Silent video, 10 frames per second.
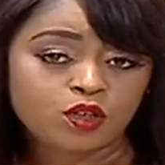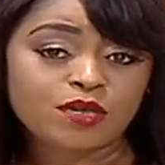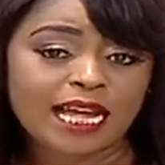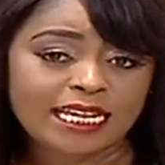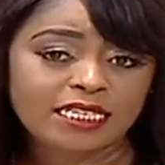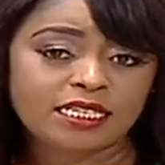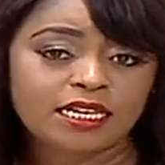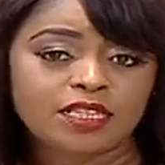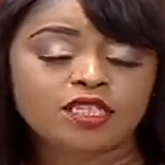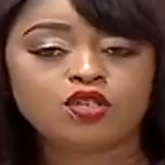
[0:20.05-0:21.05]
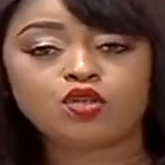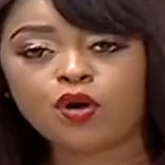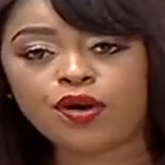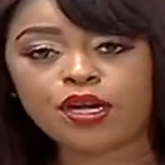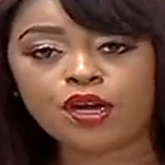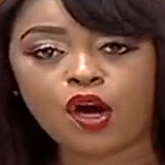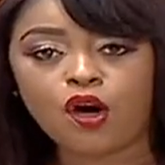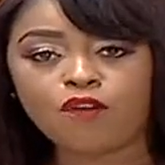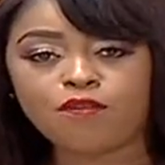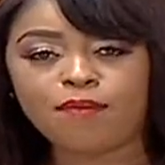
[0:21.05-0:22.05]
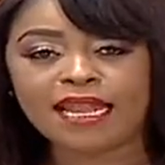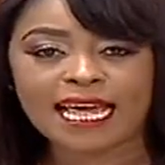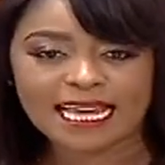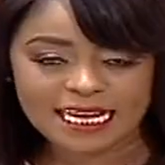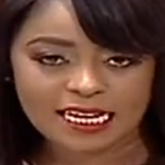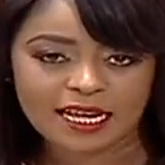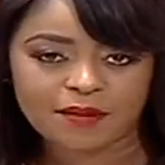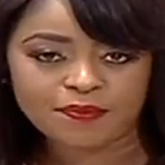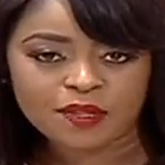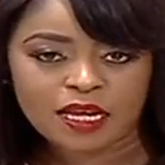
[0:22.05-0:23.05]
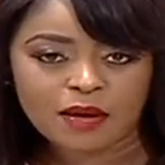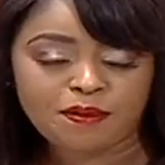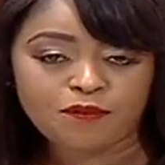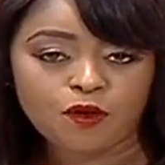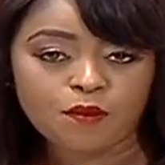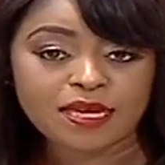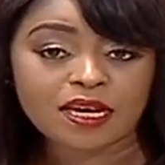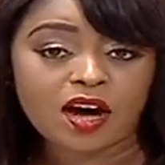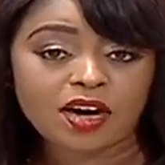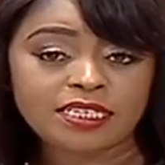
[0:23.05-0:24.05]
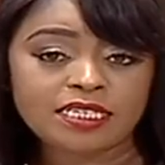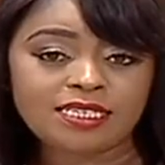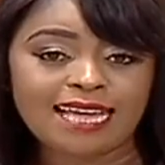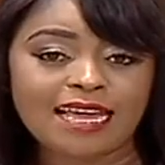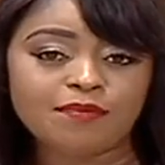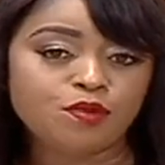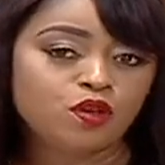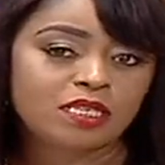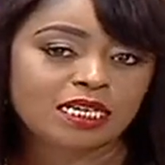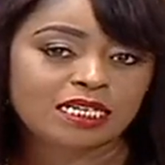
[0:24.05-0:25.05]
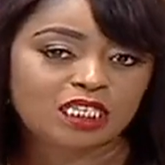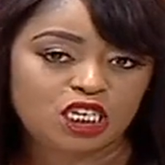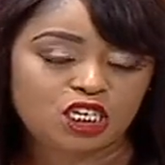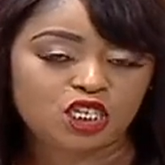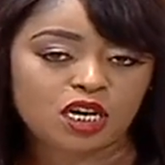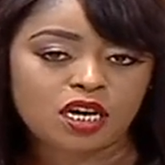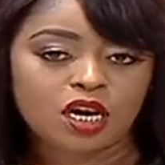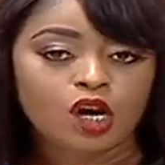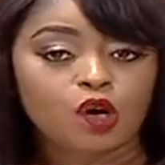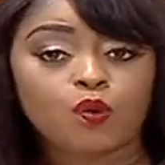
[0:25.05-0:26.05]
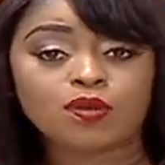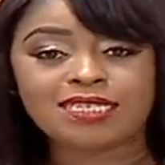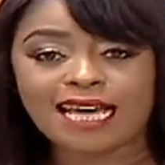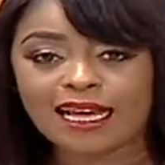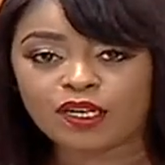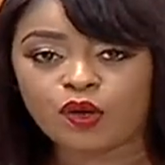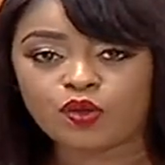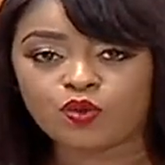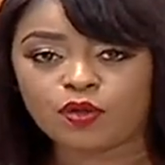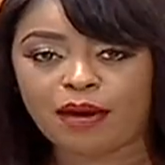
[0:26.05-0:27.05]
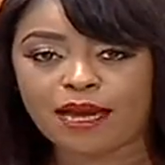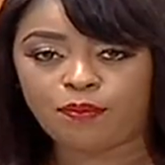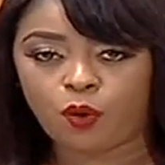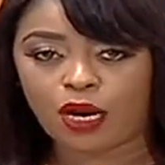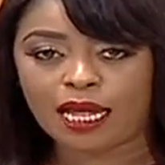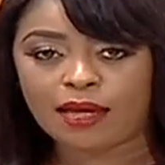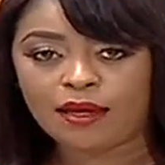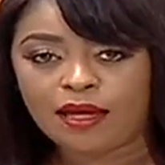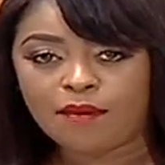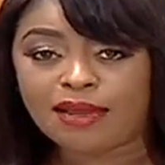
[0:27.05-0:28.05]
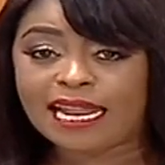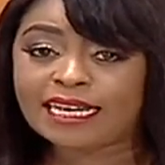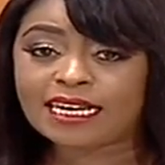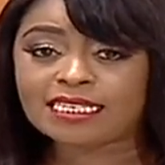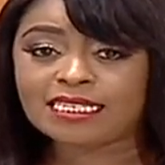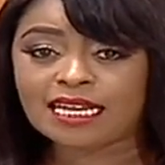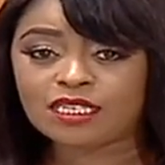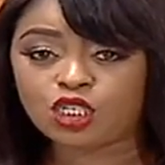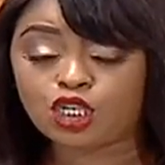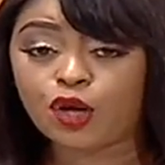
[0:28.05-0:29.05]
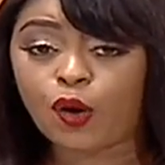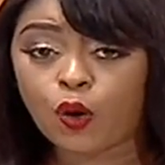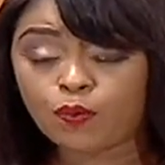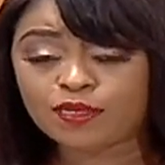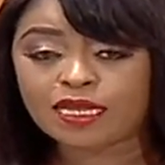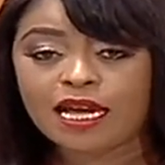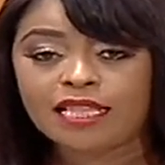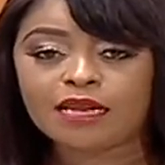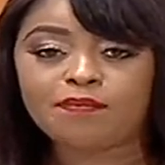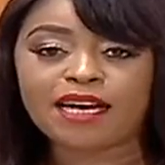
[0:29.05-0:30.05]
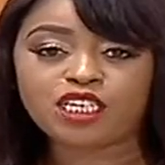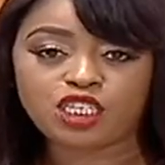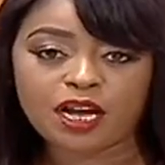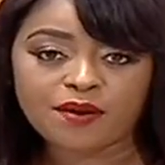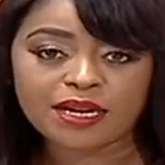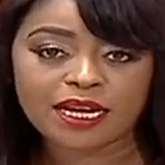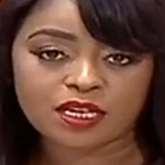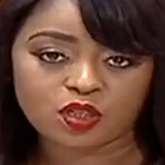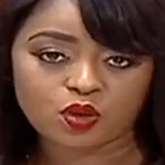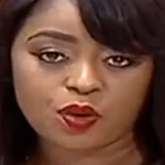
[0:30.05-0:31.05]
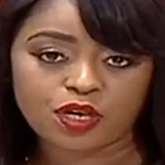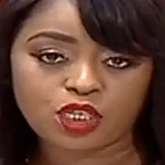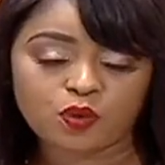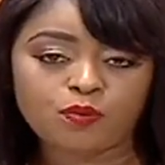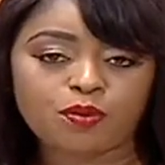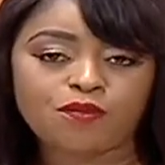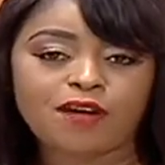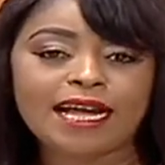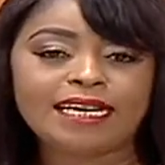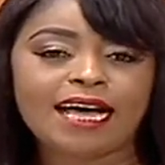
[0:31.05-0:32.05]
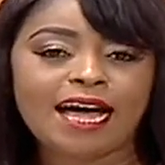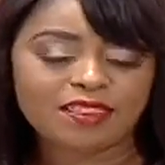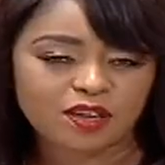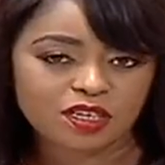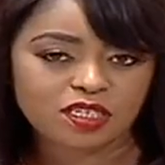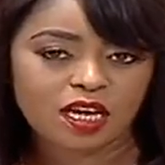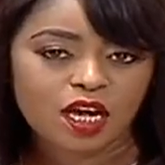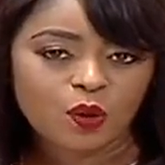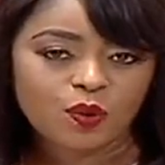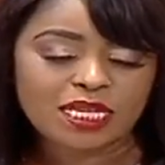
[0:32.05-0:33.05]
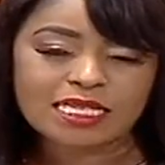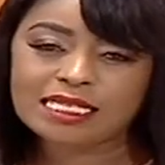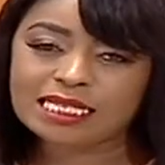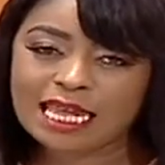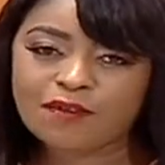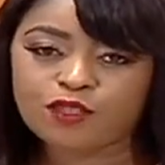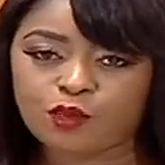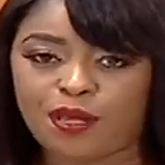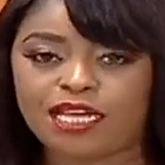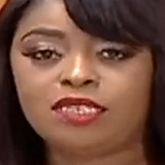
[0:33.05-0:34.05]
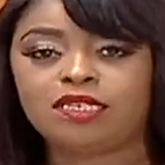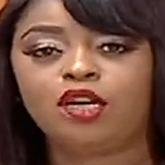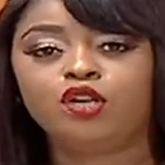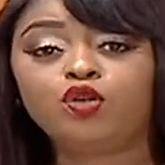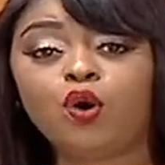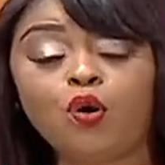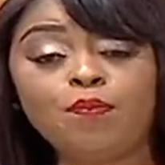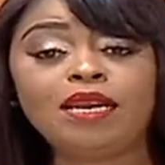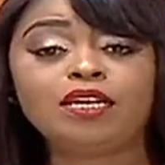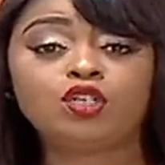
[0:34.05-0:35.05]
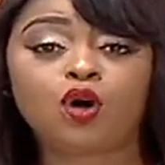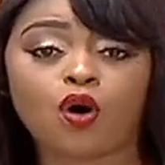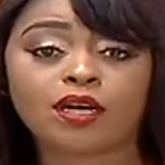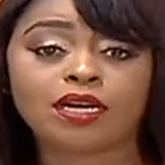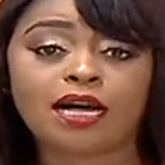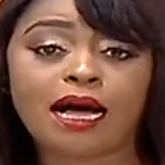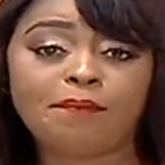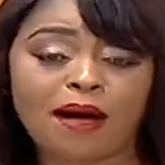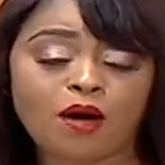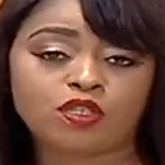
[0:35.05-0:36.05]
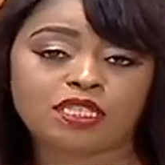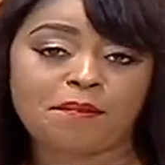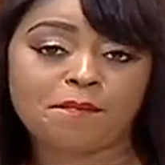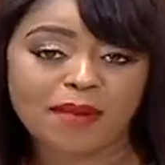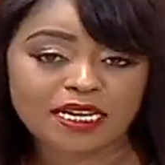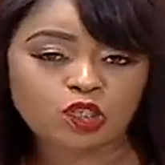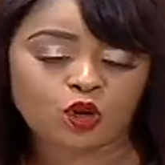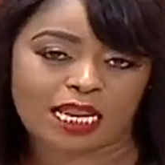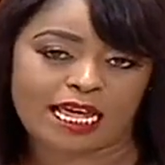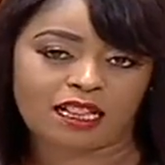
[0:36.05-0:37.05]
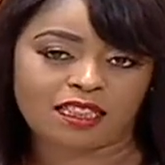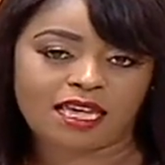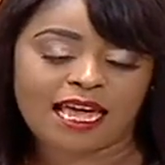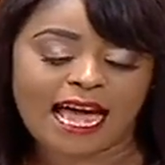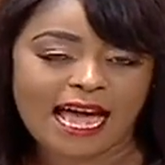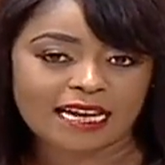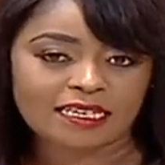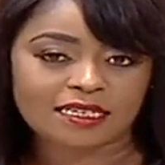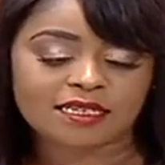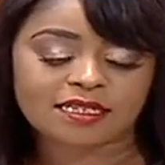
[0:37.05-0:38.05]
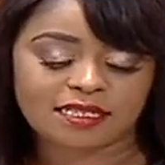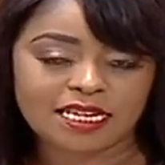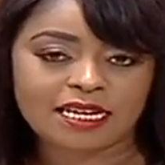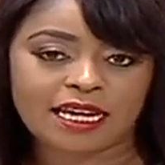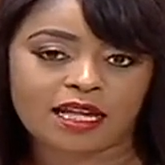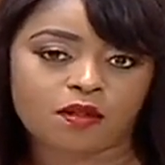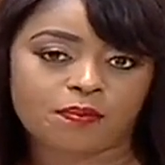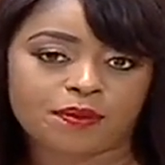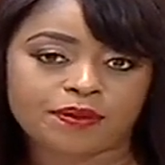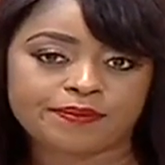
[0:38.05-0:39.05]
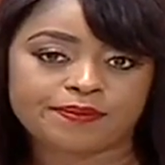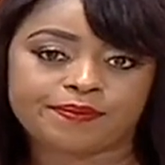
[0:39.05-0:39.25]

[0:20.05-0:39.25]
tonight the story of Malaika, a performing artist and music teacher who was diagnosed with bipolar. Malaika says she hopes that by sharing her story, she will provide others with a safe space to openly talk about their mental health and seek help.